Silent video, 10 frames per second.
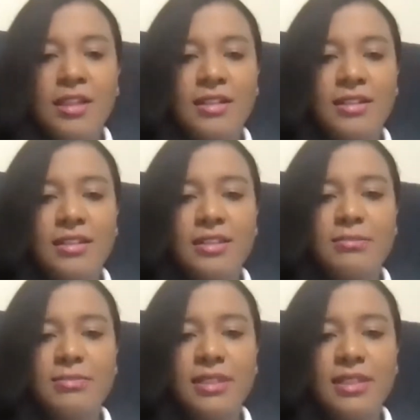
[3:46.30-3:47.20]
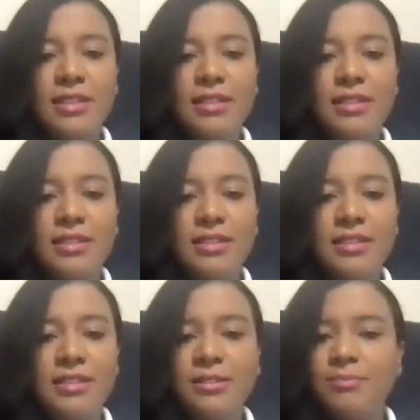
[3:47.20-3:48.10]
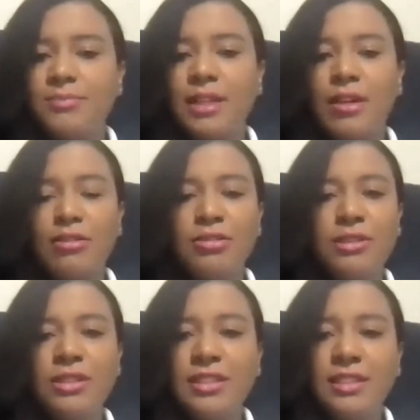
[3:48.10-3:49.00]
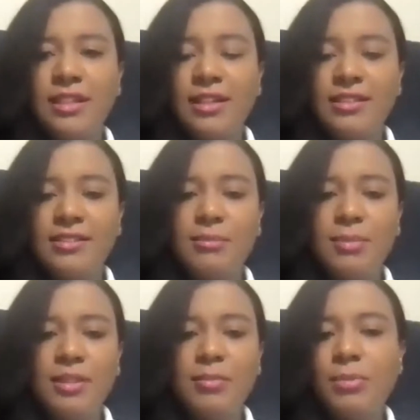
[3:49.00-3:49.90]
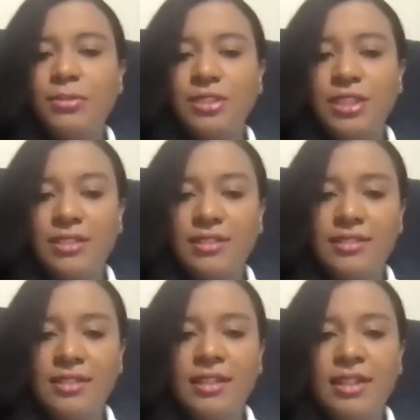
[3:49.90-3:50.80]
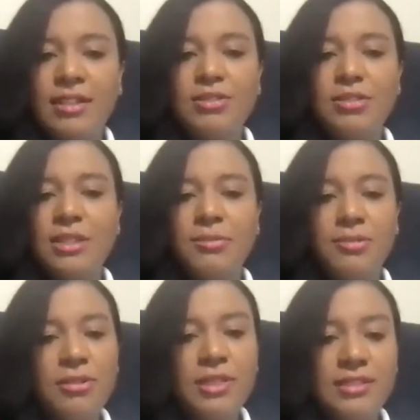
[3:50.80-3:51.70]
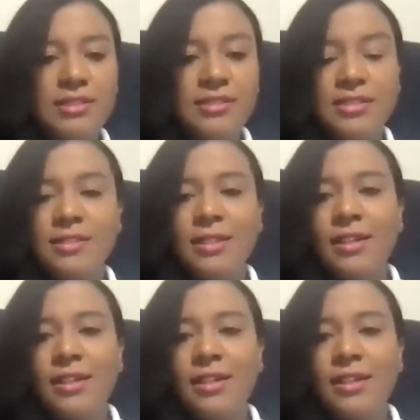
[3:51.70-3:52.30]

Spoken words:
I learned how to organize big projects, how to keep focused.